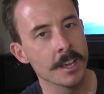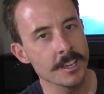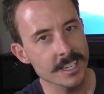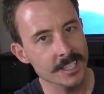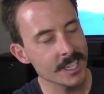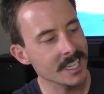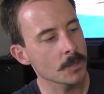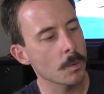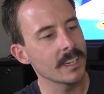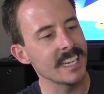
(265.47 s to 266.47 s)
You can see
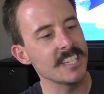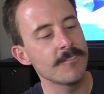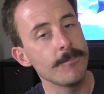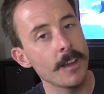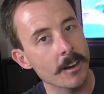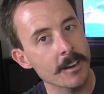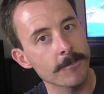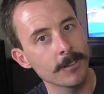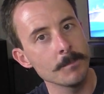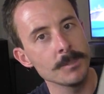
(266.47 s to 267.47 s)
this one is very
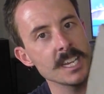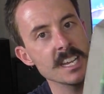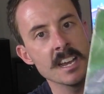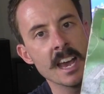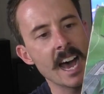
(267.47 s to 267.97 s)
flimsy.